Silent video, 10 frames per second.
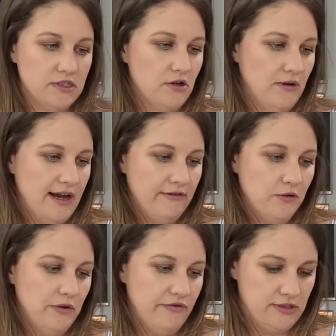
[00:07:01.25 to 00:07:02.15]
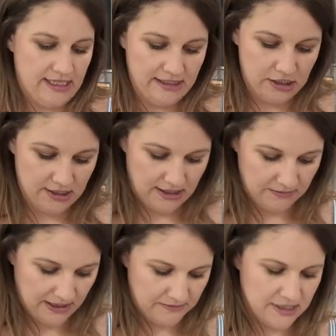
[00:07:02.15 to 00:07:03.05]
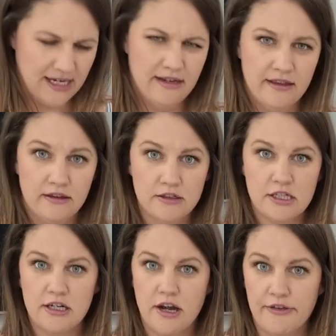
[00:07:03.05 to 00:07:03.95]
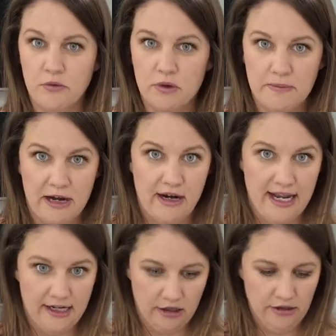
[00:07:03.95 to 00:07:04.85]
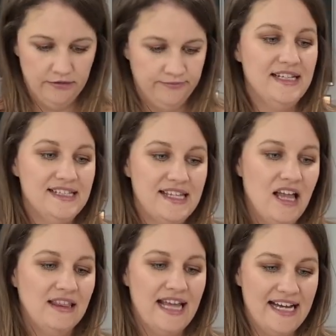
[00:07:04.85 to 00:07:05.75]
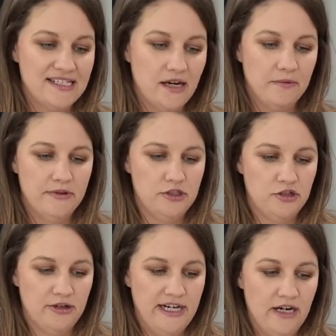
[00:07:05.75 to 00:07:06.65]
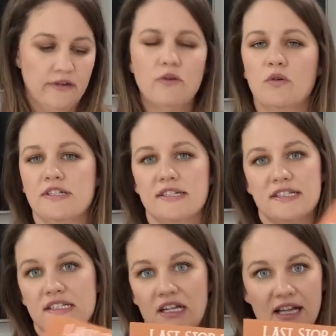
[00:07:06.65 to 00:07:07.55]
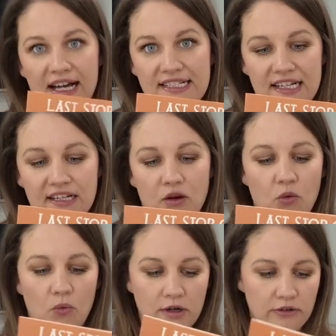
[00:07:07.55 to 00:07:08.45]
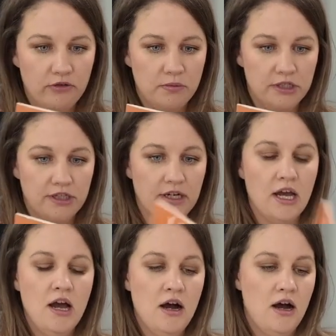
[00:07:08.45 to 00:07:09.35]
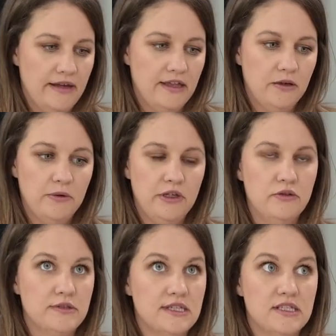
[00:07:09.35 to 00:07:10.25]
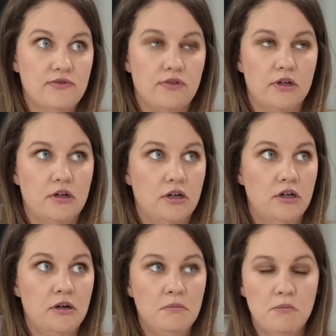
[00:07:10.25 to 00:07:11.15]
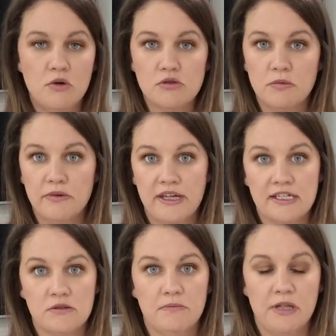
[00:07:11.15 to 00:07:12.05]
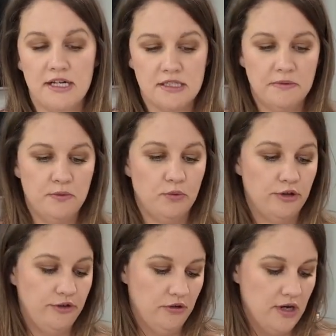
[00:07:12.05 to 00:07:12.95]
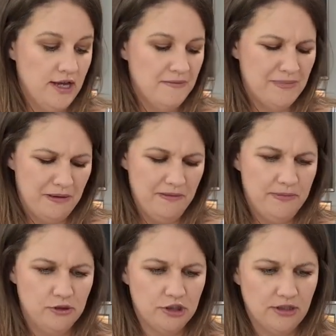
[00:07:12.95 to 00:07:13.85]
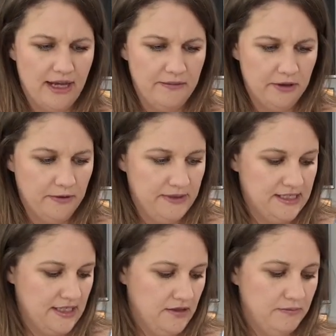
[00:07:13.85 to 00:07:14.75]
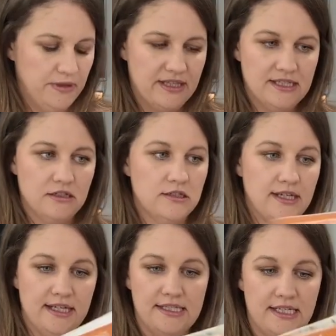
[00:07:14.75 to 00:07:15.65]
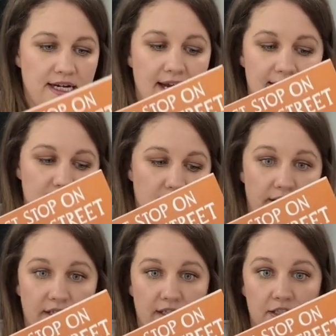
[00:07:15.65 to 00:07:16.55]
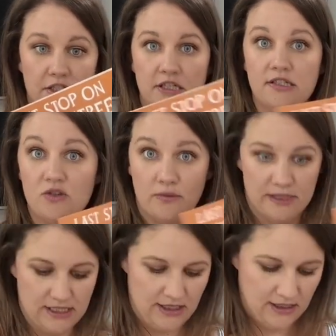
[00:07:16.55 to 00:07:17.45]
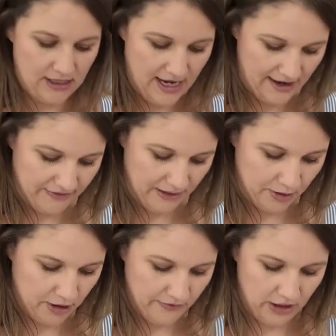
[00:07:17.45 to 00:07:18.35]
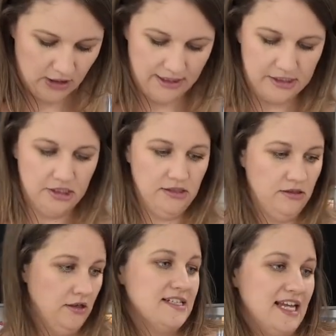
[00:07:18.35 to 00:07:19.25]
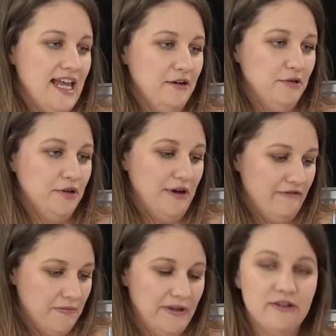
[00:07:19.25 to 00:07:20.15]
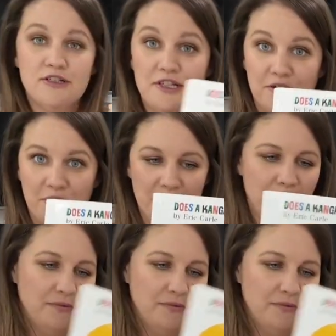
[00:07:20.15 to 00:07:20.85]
So Everyone Feels Anxious Sometimes. And I think there's another one about anger. Last Stop on the Street. Of course, this is a classic, wonderful book. I think we use this for multiple things with Blossom and Root. Maybe Build Your Library we did, but this looks like it's in excellent condition. So I'm excited to have that part of our collection. Does a Kangaroo Have a Mother Too?